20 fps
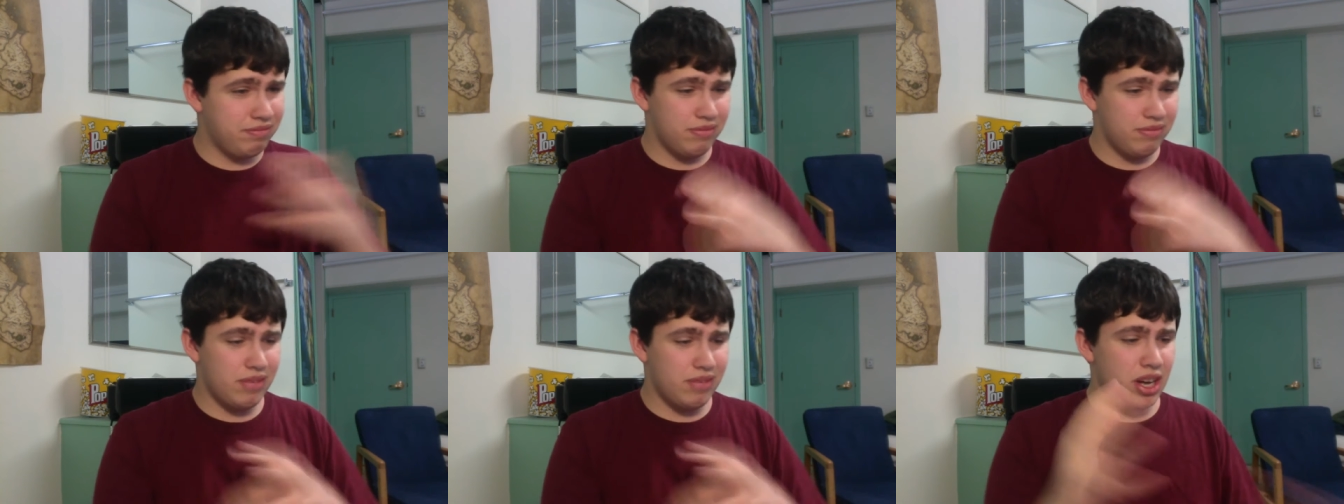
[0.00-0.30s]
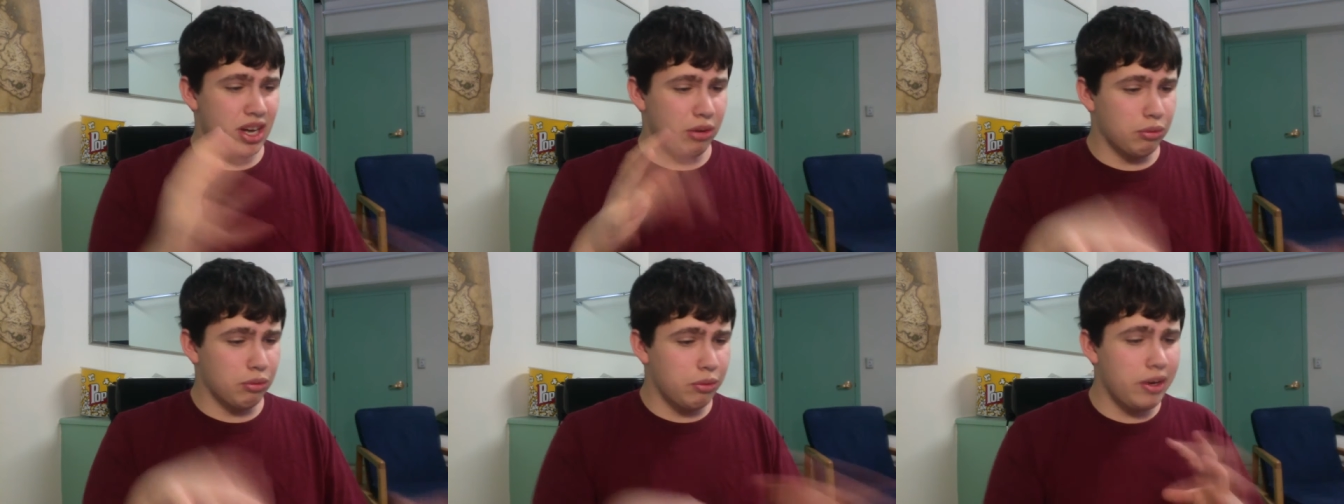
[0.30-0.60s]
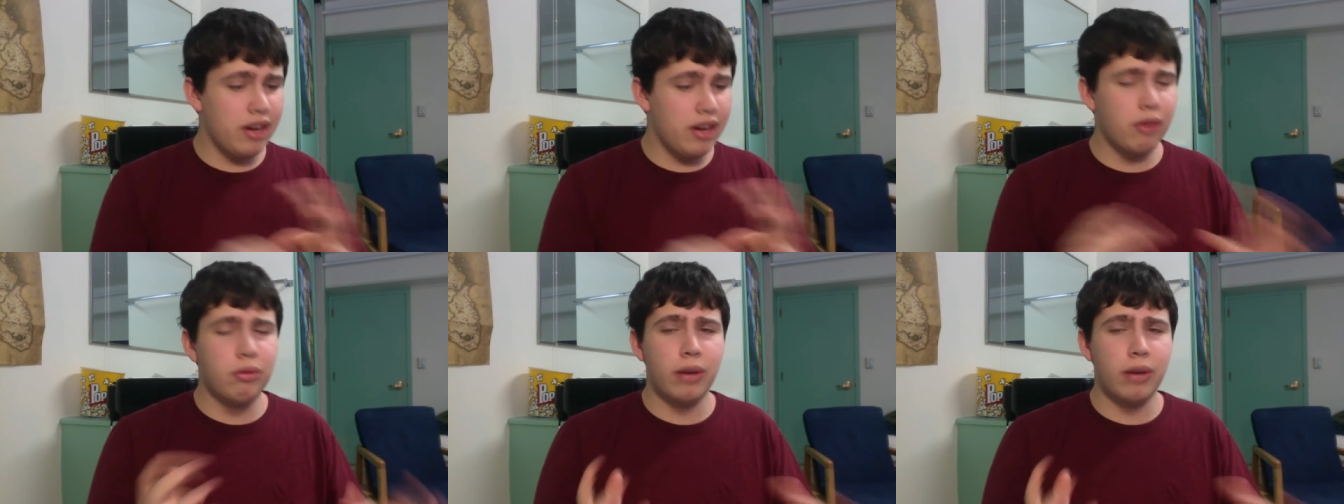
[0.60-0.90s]

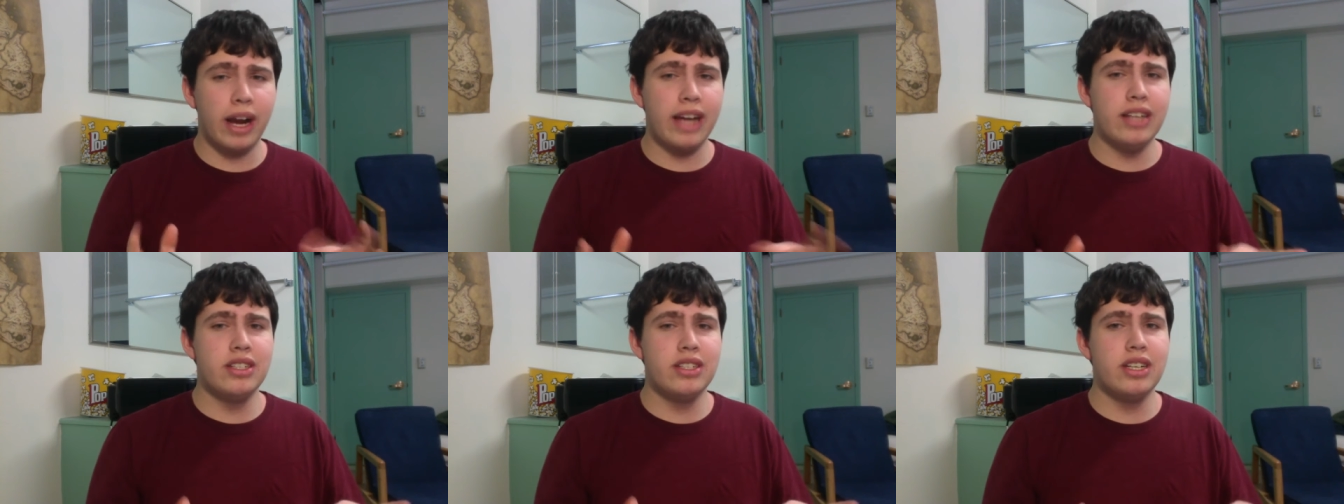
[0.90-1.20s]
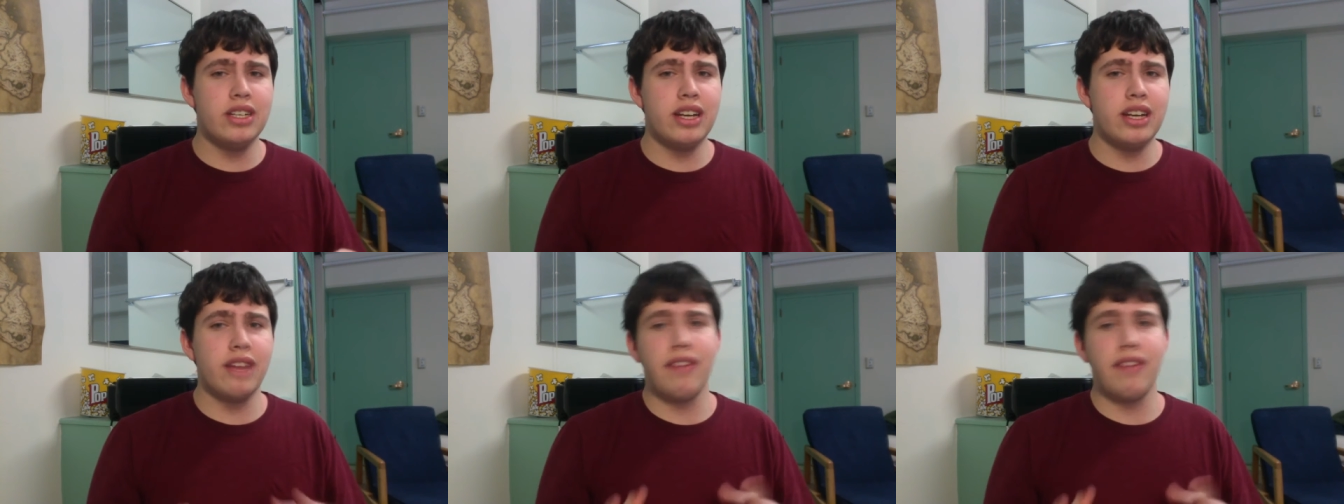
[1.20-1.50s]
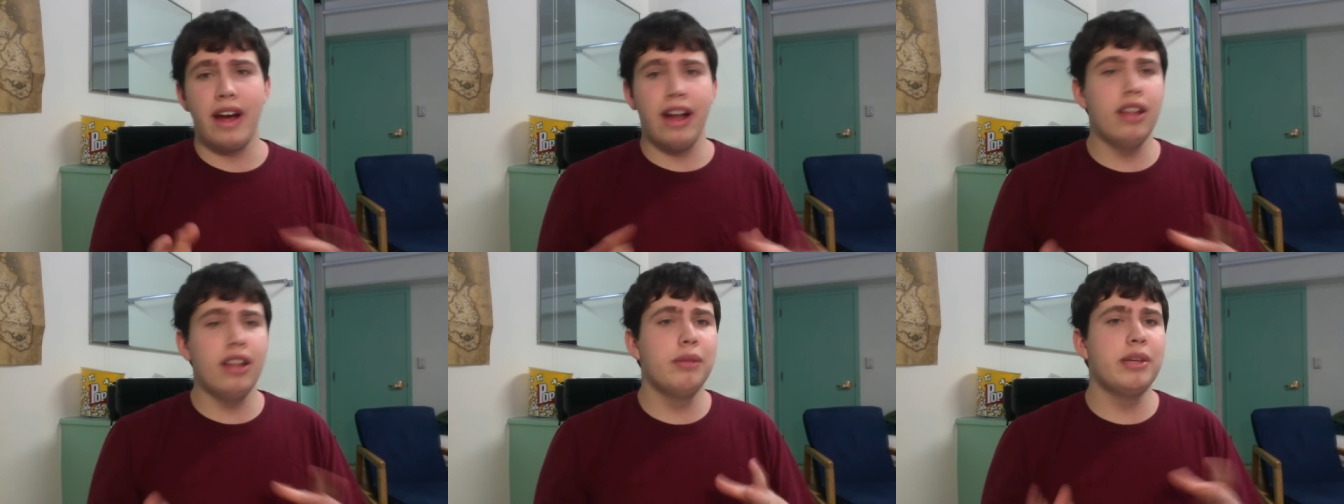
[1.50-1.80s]
rearranging of
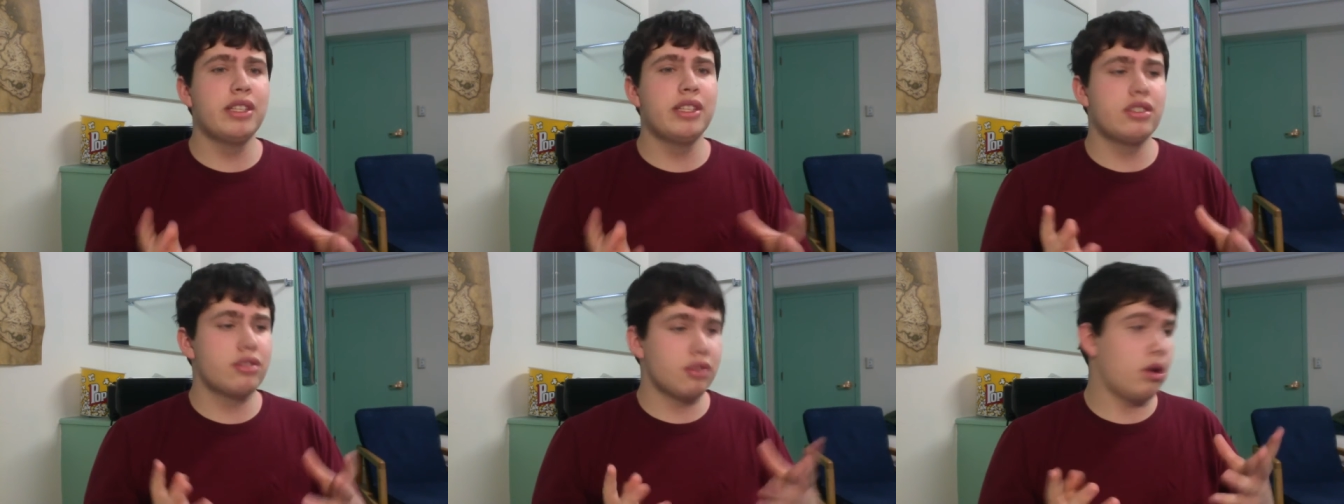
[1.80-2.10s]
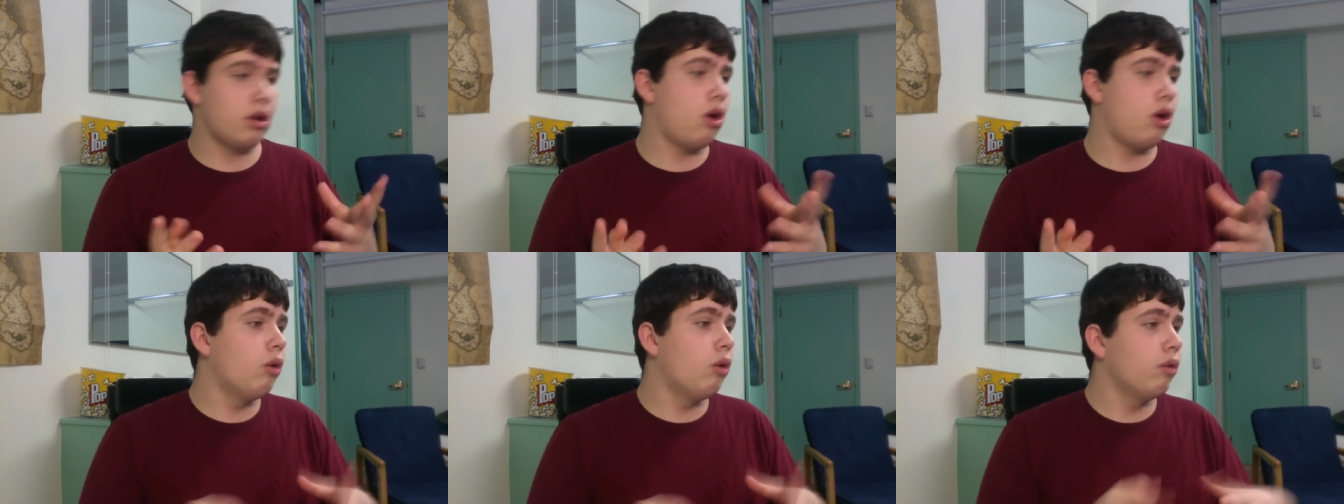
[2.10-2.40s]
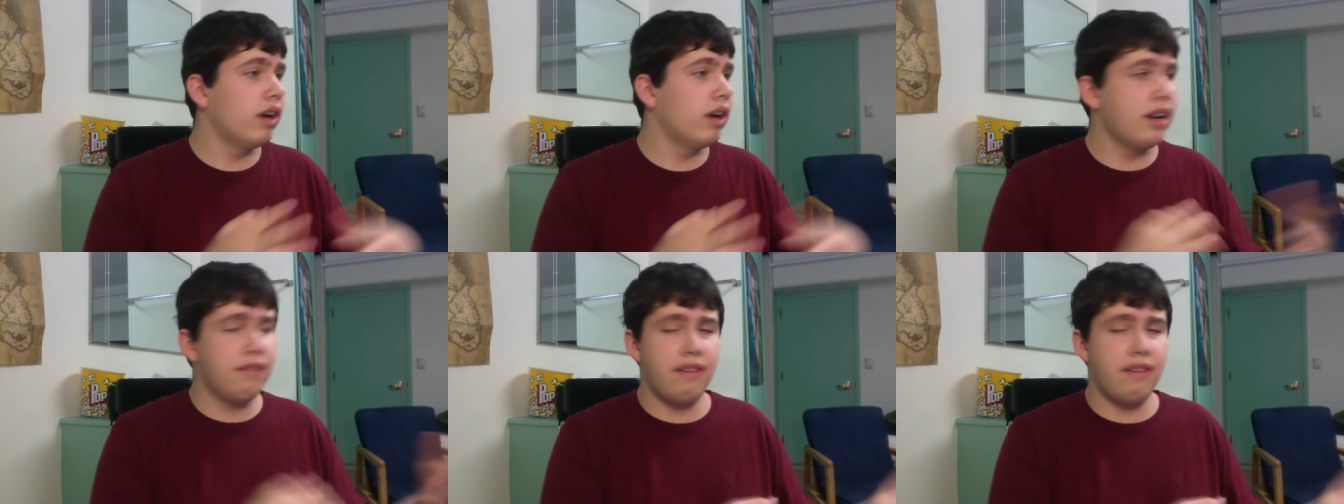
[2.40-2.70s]
elements
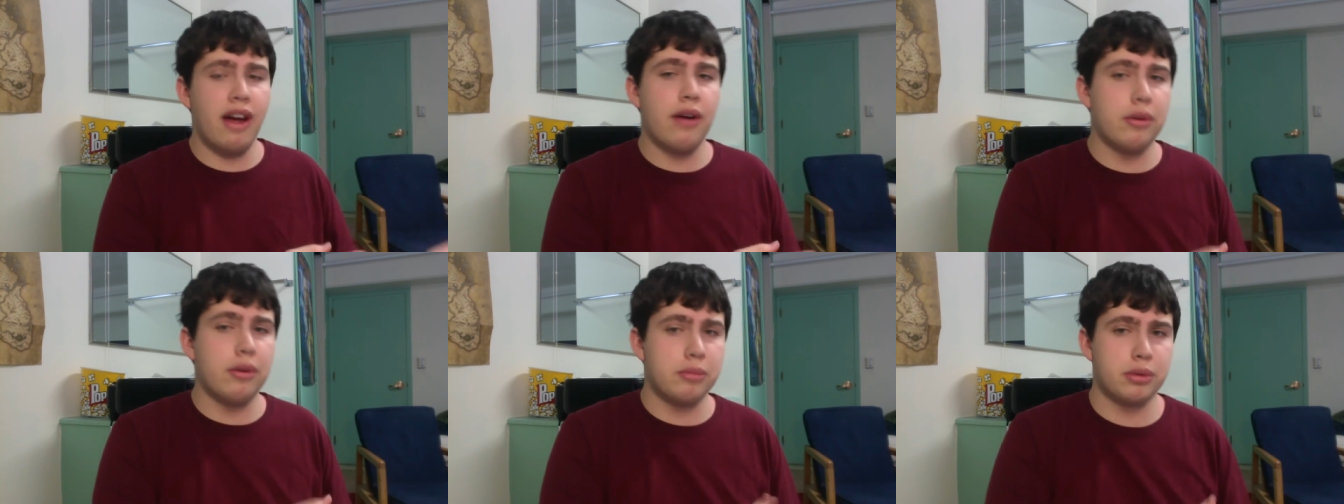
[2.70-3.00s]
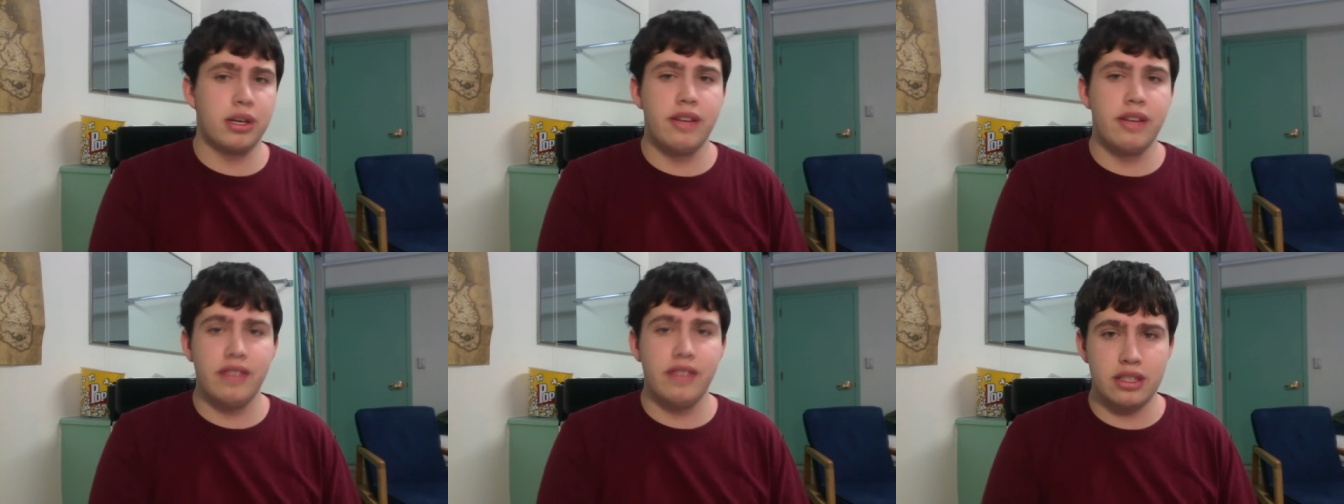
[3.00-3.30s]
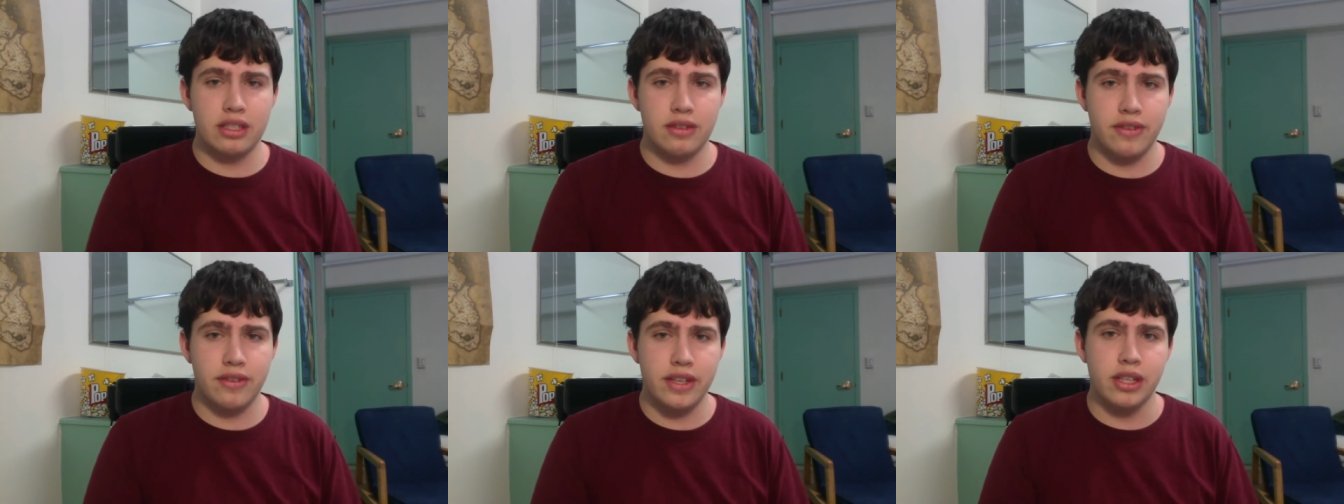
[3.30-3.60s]
already found in
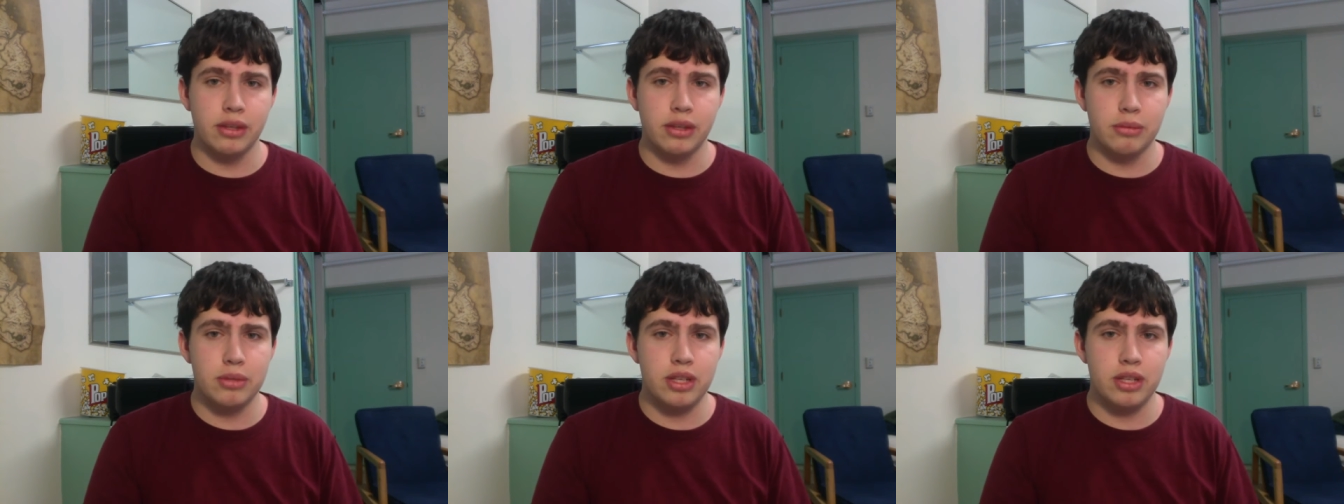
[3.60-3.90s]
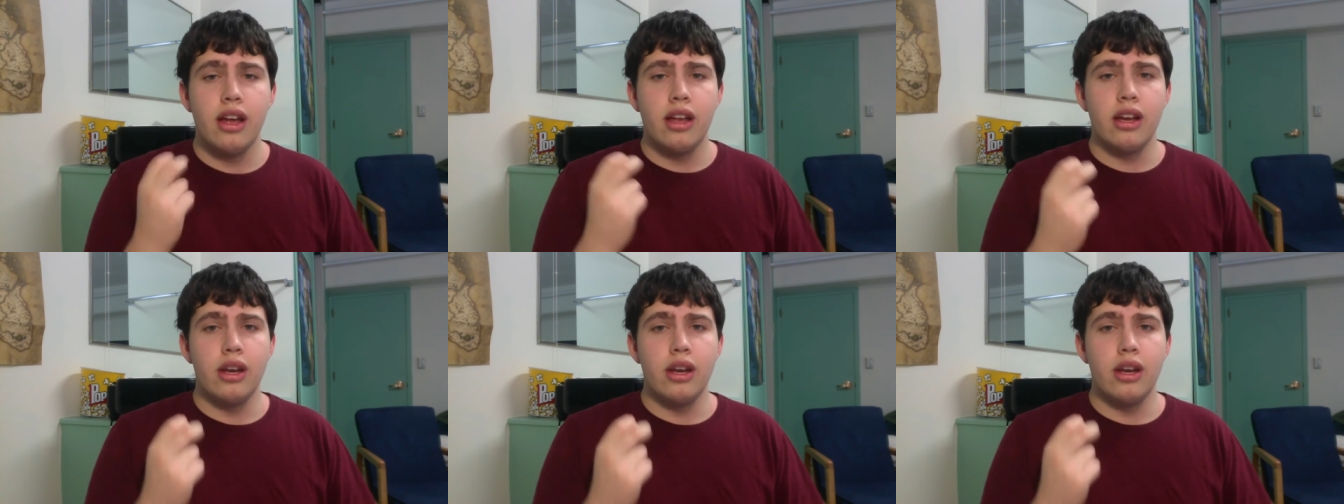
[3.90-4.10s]
previous films.